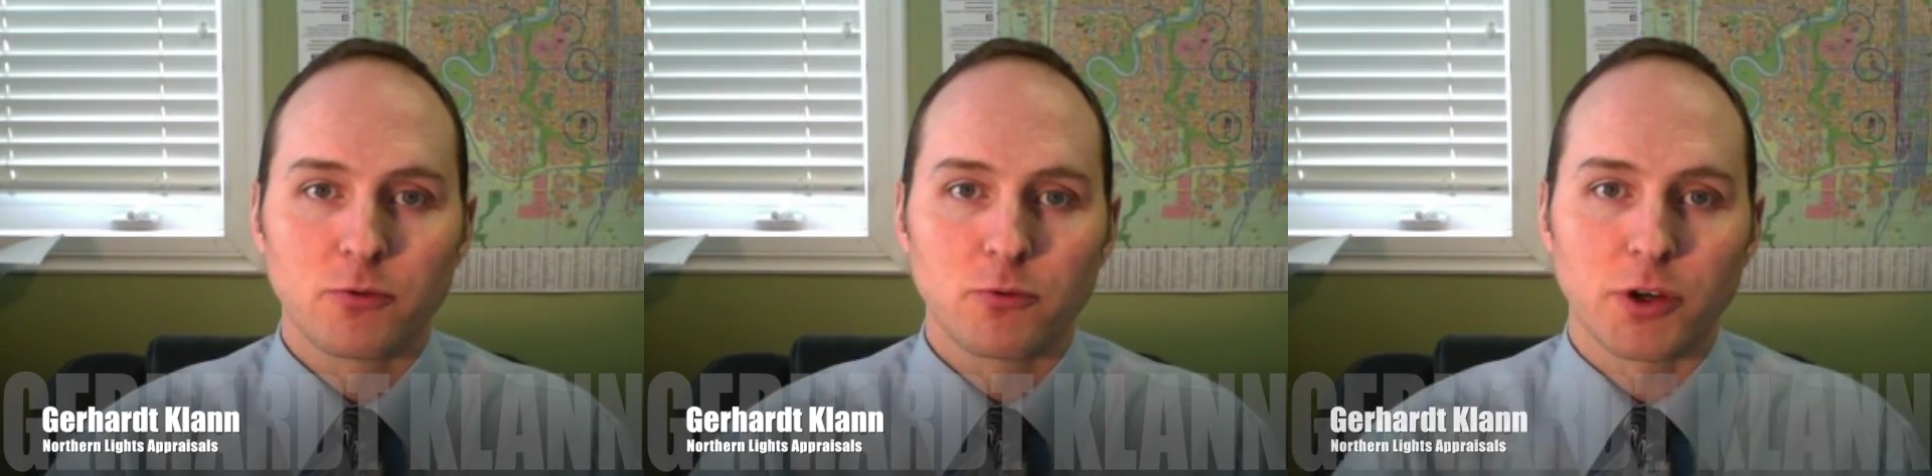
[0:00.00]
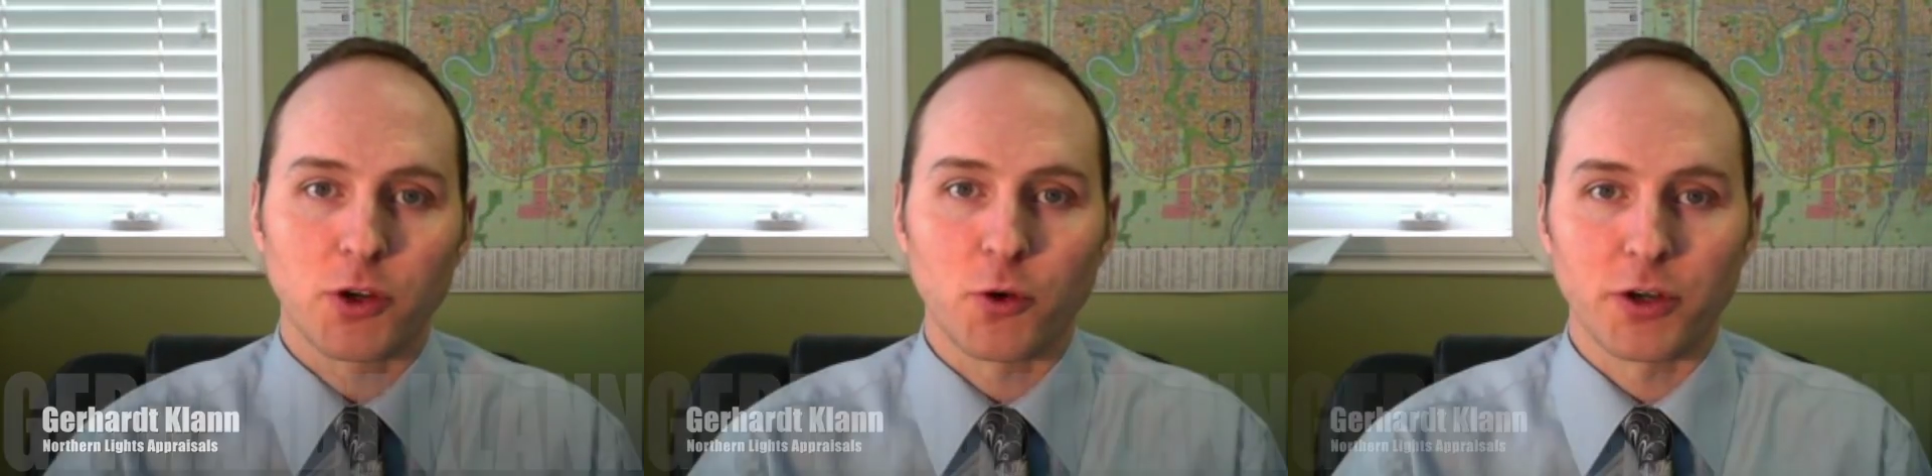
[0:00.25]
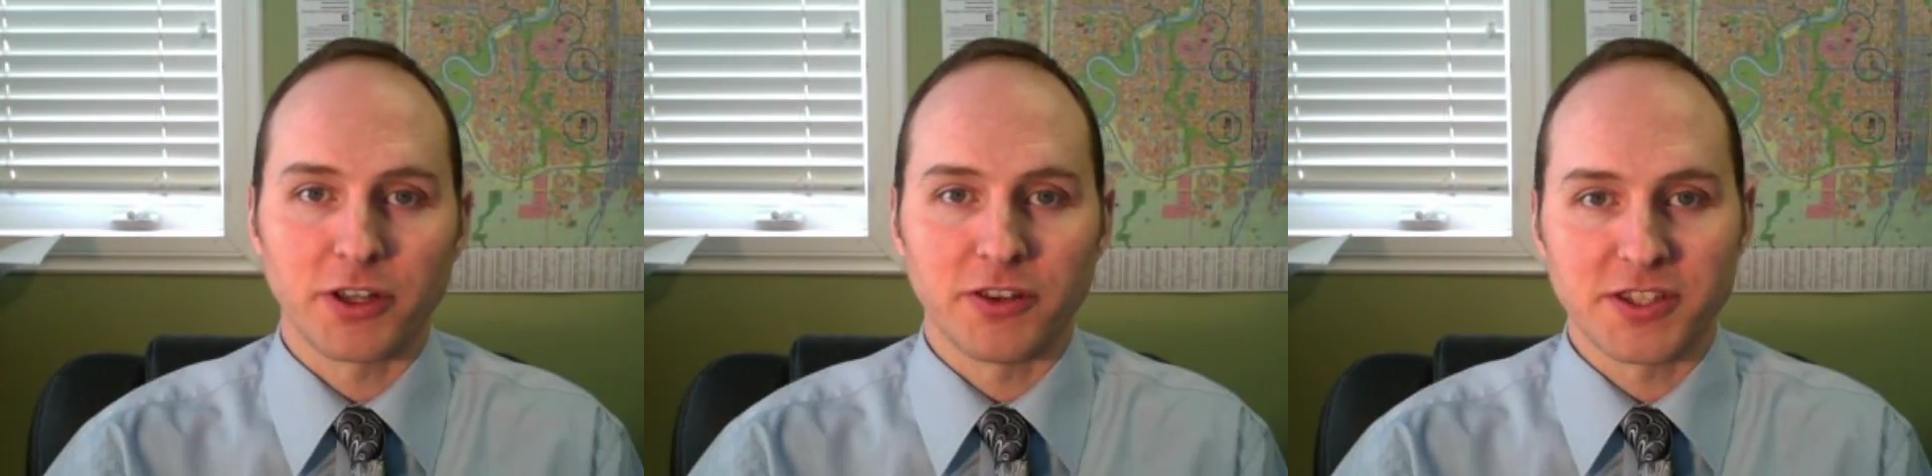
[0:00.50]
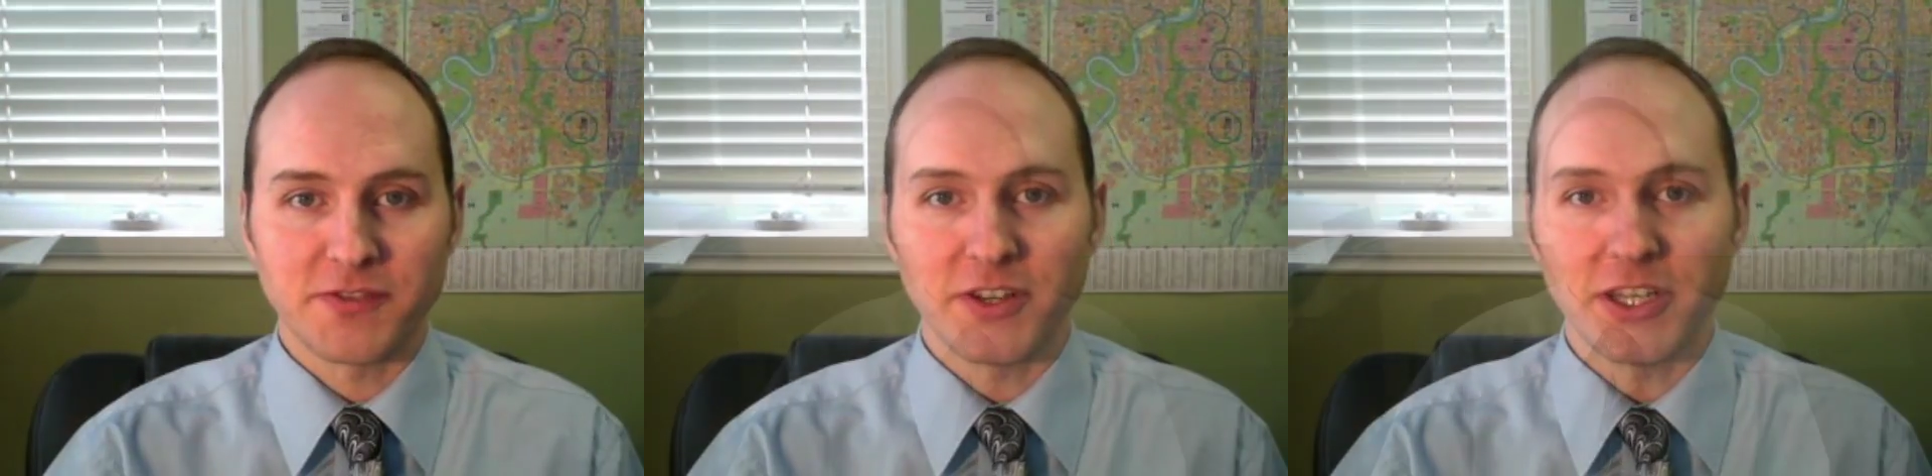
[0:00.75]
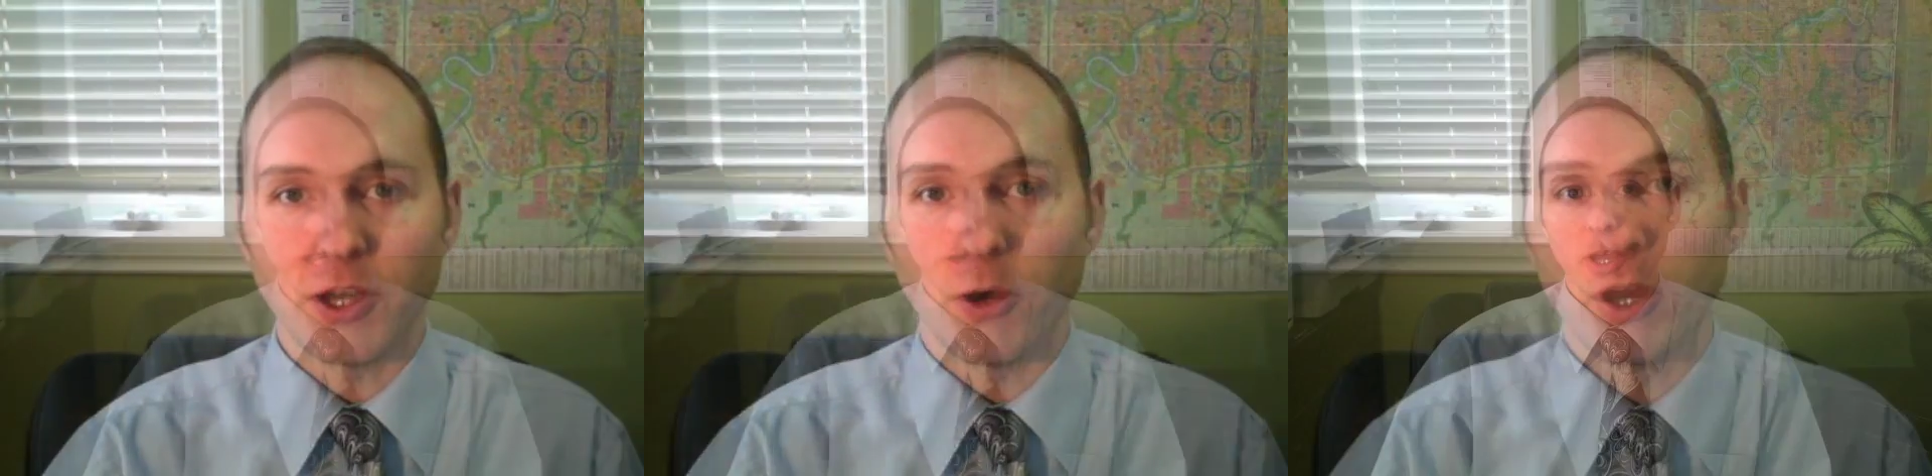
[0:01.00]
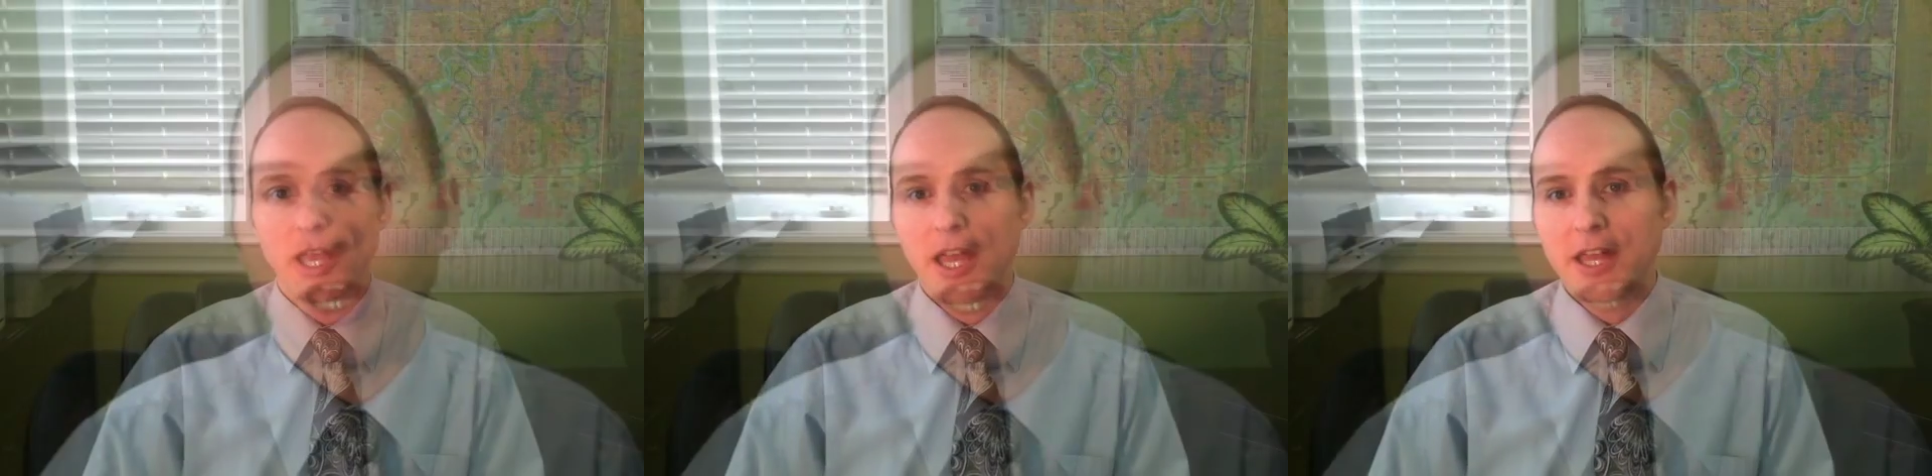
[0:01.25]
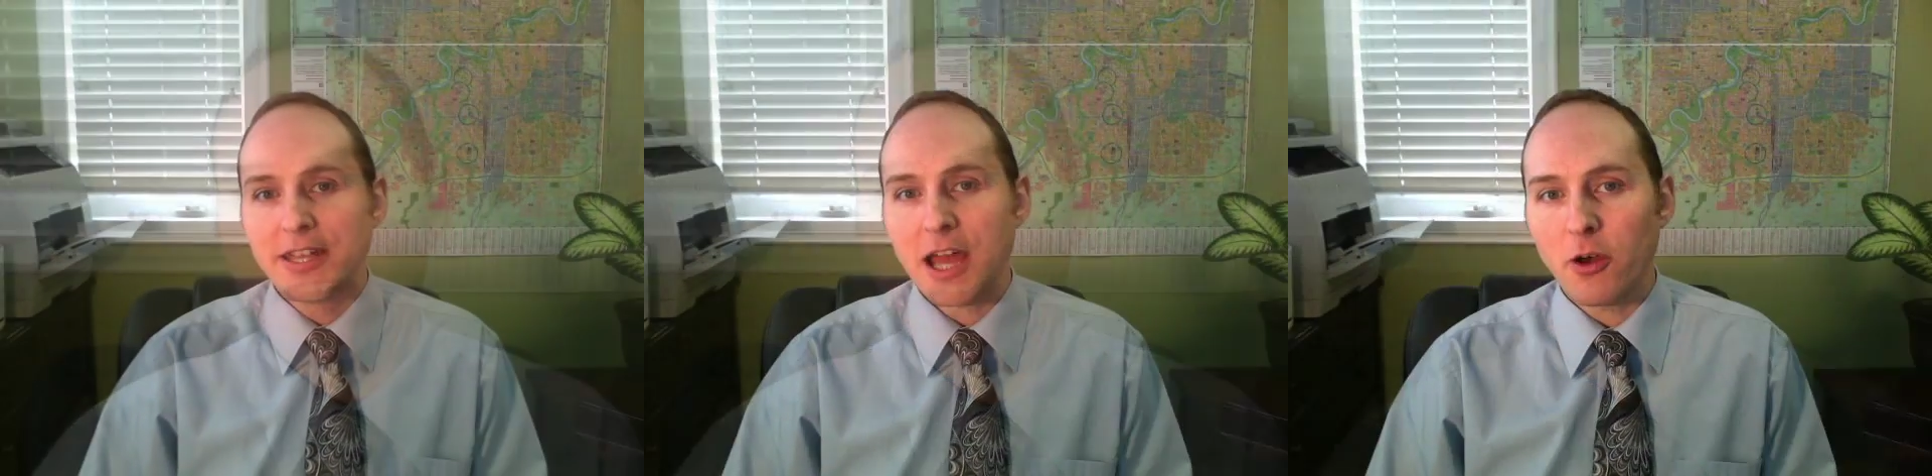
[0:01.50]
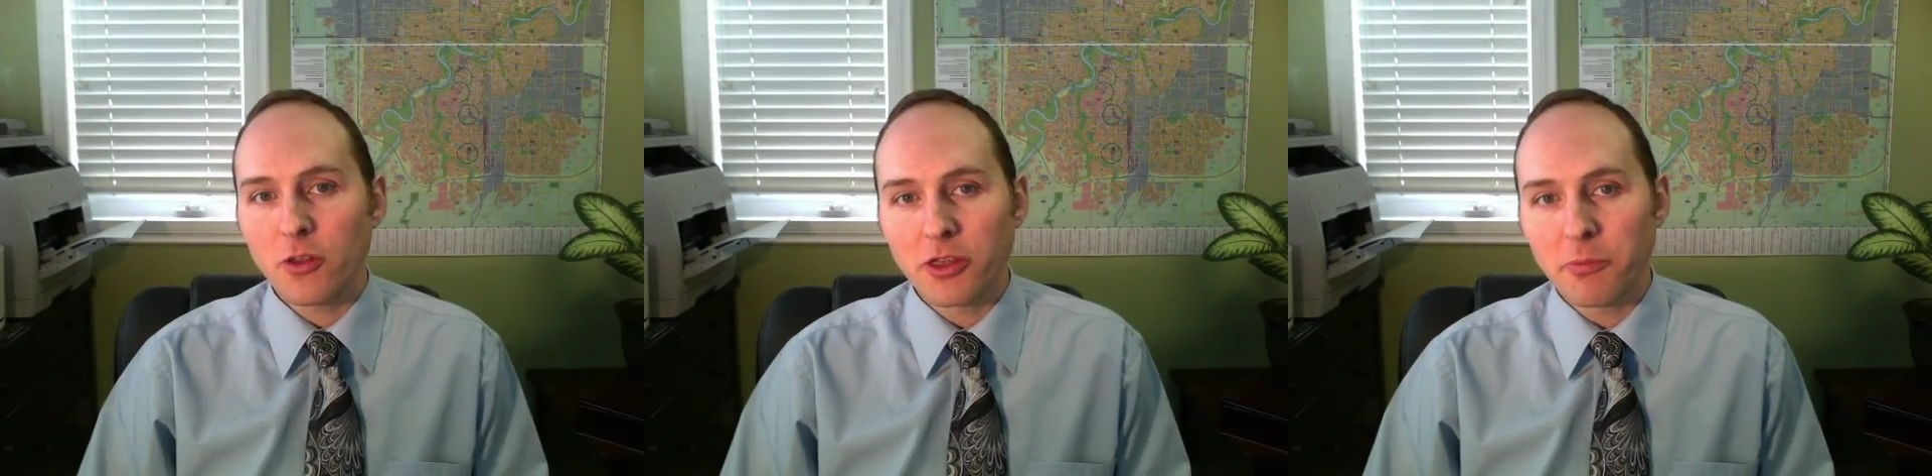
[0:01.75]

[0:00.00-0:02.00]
recording this video. Now,